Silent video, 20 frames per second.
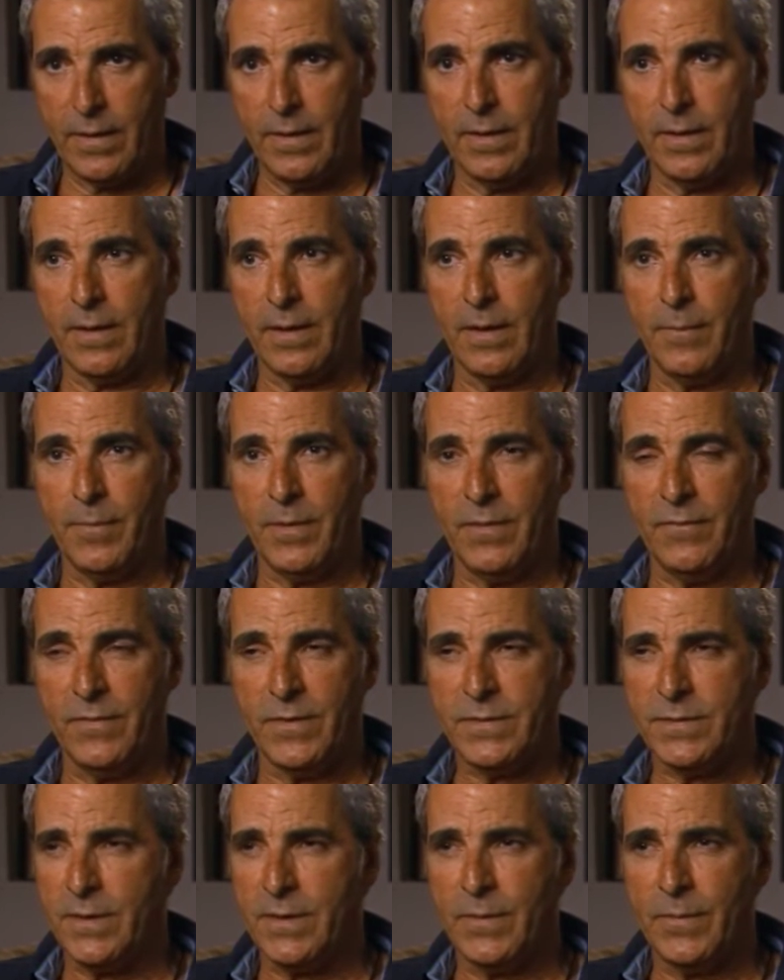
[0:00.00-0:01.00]
a couple of
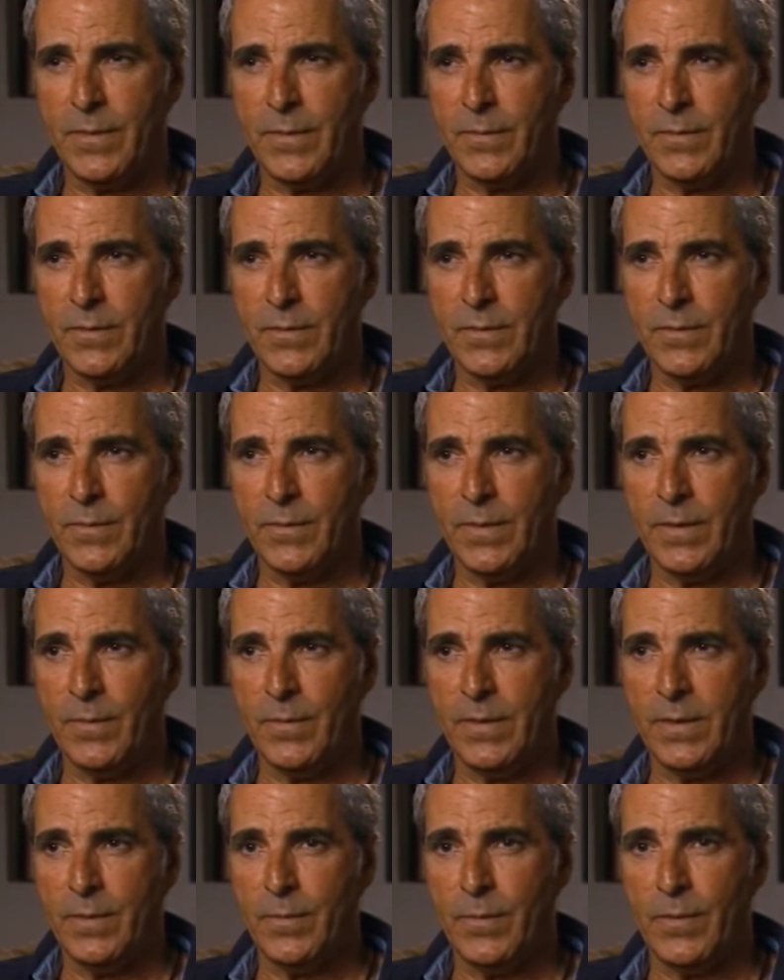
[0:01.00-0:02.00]
us, I don't remember who, me,
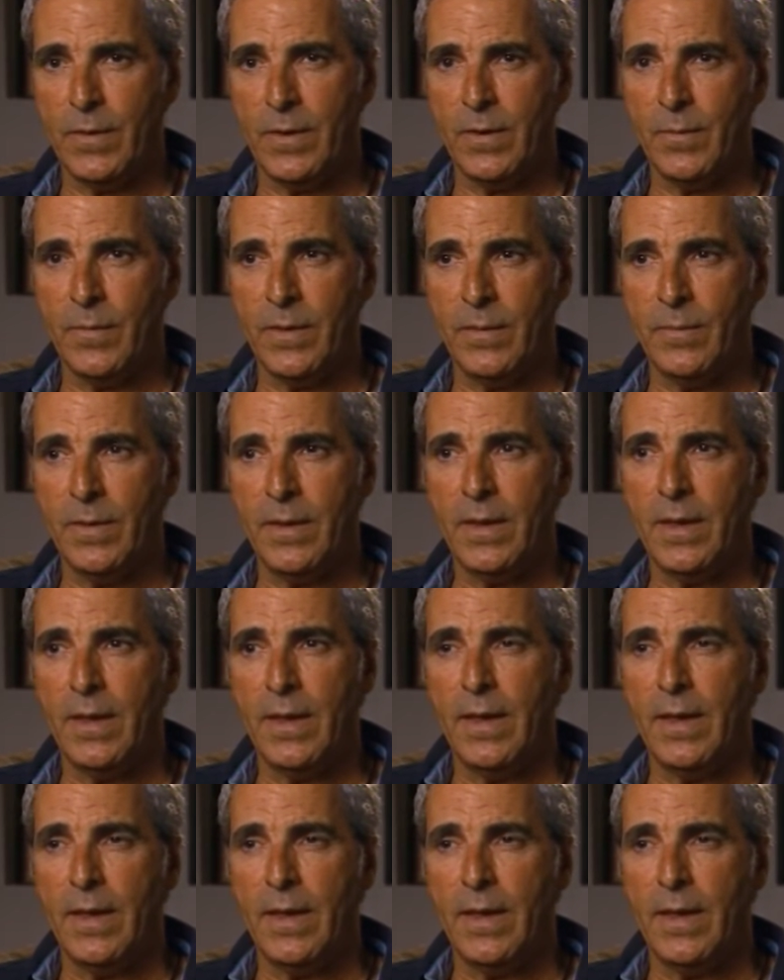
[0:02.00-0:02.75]
me and Paul maybe,